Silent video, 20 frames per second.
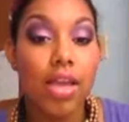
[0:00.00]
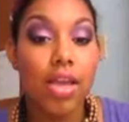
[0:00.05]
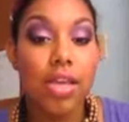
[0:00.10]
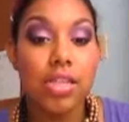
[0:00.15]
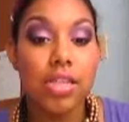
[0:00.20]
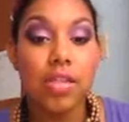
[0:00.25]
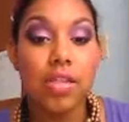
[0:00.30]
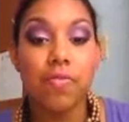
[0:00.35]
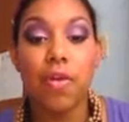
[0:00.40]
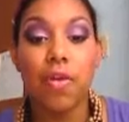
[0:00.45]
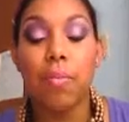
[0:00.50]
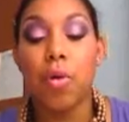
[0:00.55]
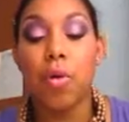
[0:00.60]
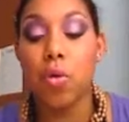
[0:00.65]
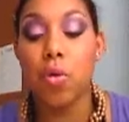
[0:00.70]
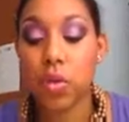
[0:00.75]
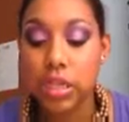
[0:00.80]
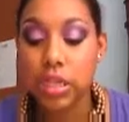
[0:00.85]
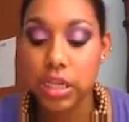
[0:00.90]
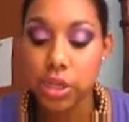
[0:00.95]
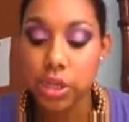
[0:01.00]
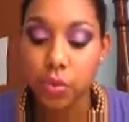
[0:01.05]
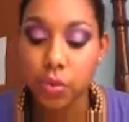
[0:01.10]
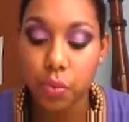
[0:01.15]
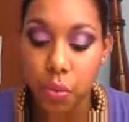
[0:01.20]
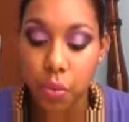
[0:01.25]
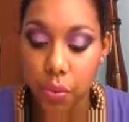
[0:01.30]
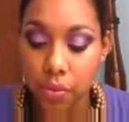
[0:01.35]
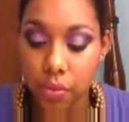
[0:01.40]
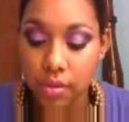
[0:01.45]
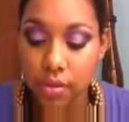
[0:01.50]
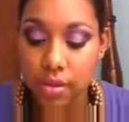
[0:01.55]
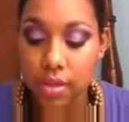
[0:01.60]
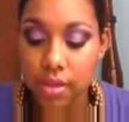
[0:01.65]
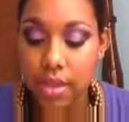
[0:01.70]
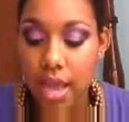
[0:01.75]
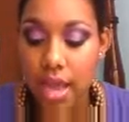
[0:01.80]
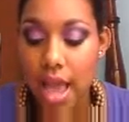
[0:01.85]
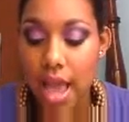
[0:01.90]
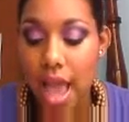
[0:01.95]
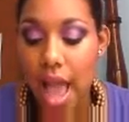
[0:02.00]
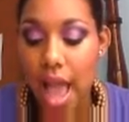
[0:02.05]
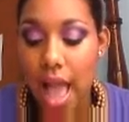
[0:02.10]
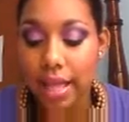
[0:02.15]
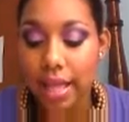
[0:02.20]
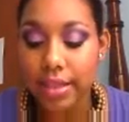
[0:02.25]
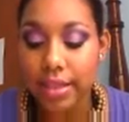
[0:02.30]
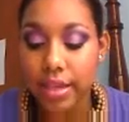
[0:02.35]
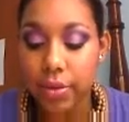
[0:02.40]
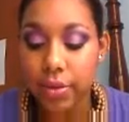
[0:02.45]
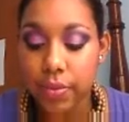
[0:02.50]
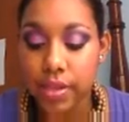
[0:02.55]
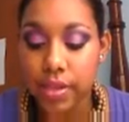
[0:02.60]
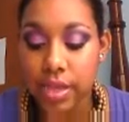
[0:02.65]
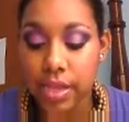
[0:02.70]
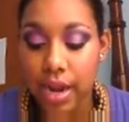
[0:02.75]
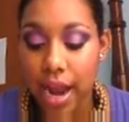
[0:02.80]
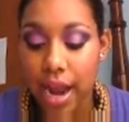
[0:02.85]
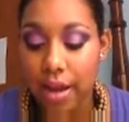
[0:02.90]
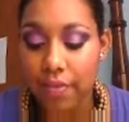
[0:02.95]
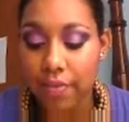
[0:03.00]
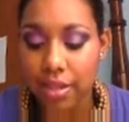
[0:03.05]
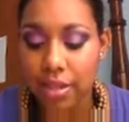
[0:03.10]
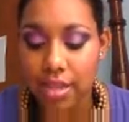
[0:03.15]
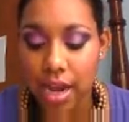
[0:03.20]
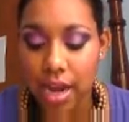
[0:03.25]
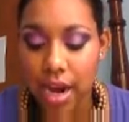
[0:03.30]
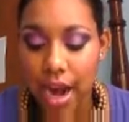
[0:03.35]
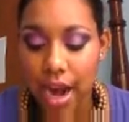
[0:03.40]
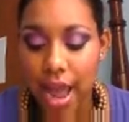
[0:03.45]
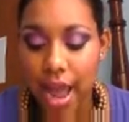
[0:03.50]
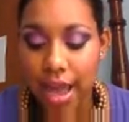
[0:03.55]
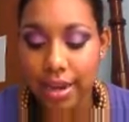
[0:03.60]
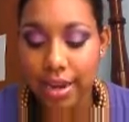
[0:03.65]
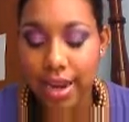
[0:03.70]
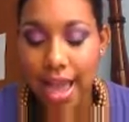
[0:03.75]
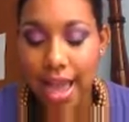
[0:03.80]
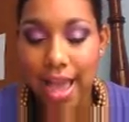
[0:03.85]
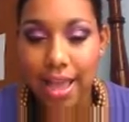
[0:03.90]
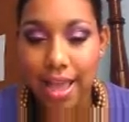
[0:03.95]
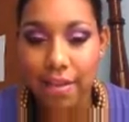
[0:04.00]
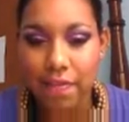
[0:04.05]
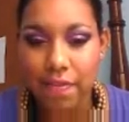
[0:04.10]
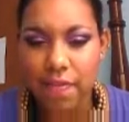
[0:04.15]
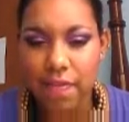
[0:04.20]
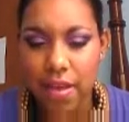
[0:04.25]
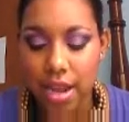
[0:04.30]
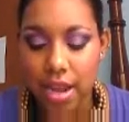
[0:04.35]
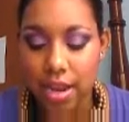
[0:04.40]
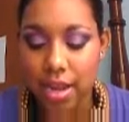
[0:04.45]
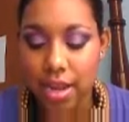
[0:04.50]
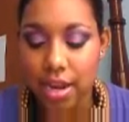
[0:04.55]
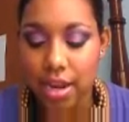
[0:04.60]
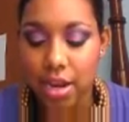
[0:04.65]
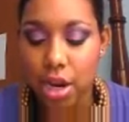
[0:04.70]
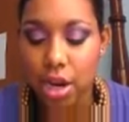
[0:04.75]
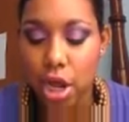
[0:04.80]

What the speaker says: It's from O-Teen Boats, and it was their avatar, and I fell in